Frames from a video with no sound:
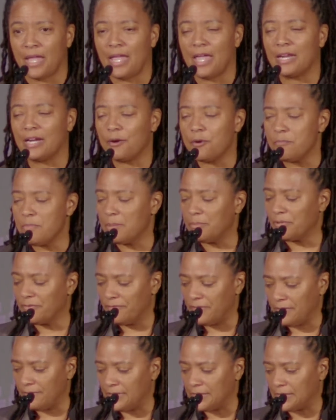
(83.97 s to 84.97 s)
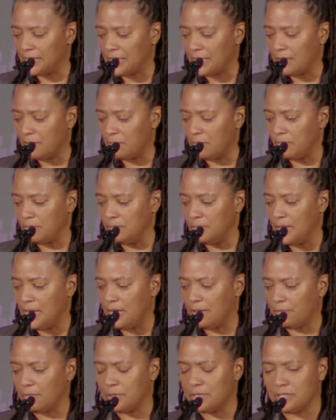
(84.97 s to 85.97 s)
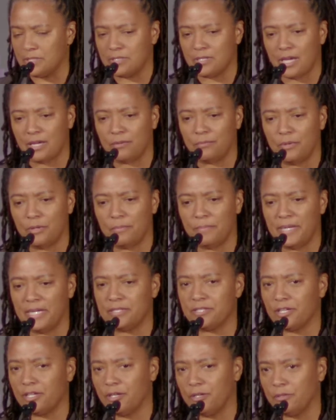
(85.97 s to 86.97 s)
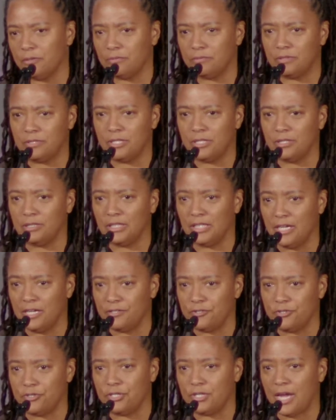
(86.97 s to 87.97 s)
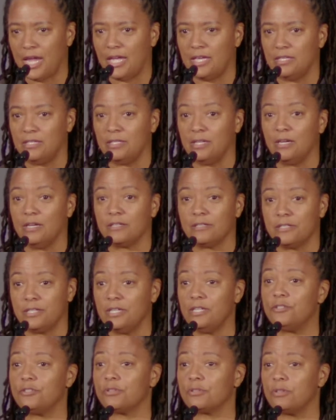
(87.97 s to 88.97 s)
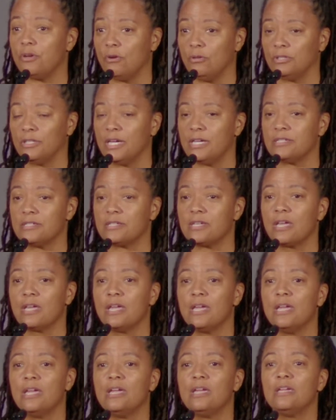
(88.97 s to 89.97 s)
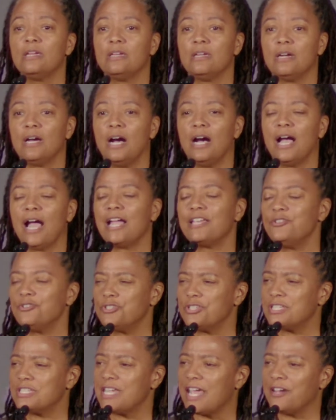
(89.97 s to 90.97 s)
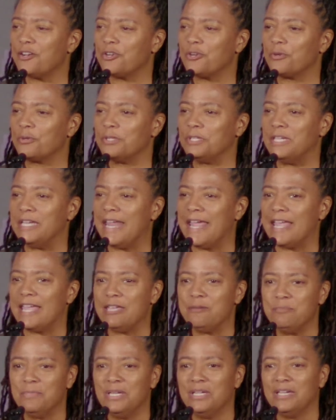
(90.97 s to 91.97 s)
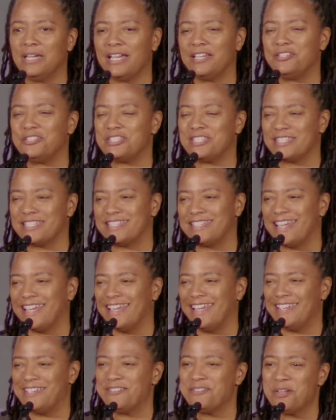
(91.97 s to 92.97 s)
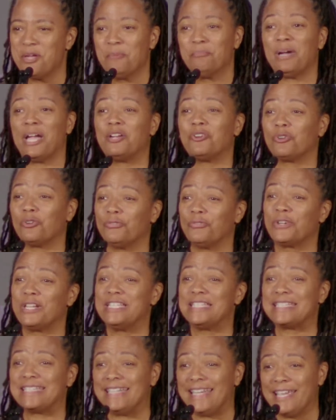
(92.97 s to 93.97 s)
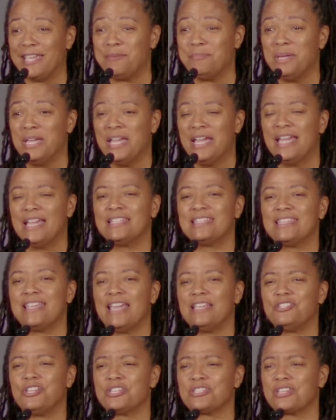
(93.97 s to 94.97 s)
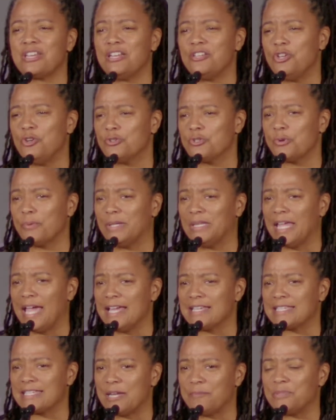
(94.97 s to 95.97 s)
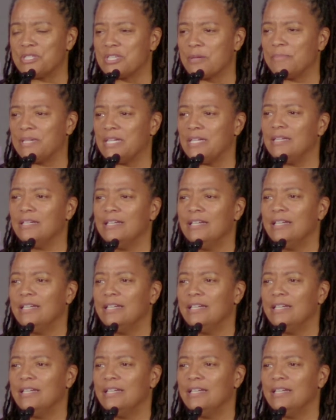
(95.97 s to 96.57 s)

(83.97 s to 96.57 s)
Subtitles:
And I remember vividly, it was, we were about to go to lunch, and our teacher told us, I used to say her name. I used to say my girlfriend's name, and she has an unusual last name, and somebody